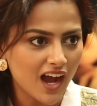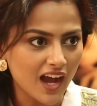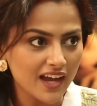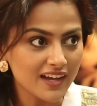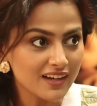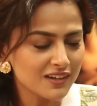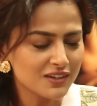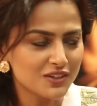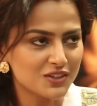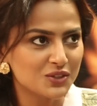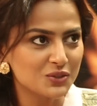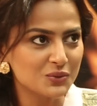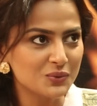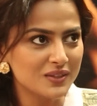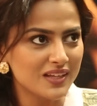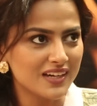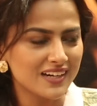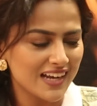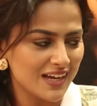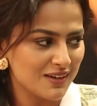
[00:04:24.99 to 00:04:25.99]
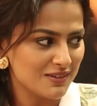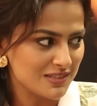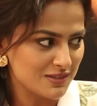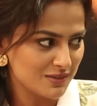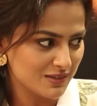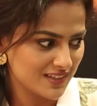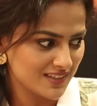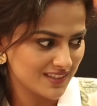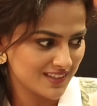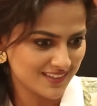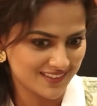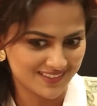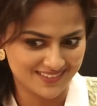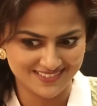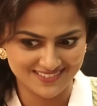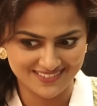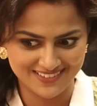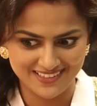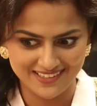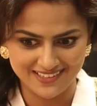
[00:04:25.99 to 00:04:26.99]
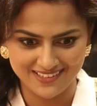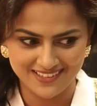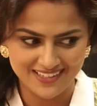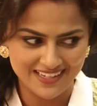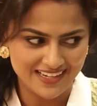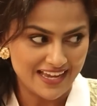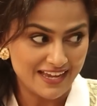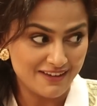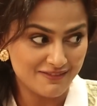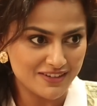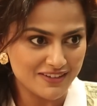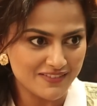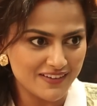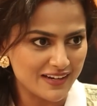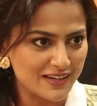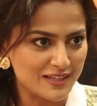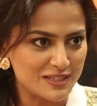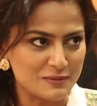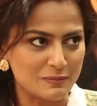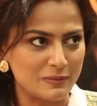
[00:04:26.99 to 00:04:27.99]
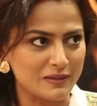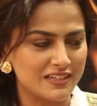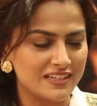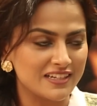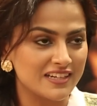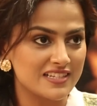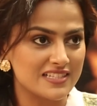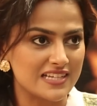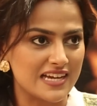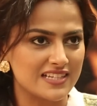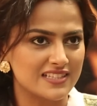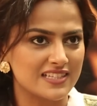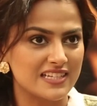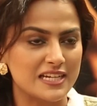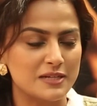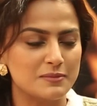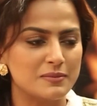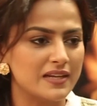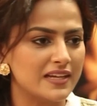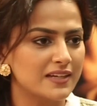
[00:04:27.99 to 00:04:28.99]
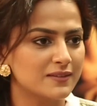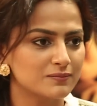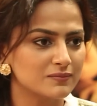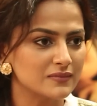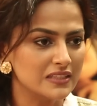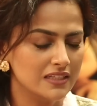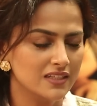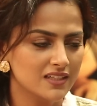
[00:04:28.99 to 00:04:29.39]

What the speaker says: I can't do that. I was looking here, there, everywhere else but in his eyes. And he'd be like,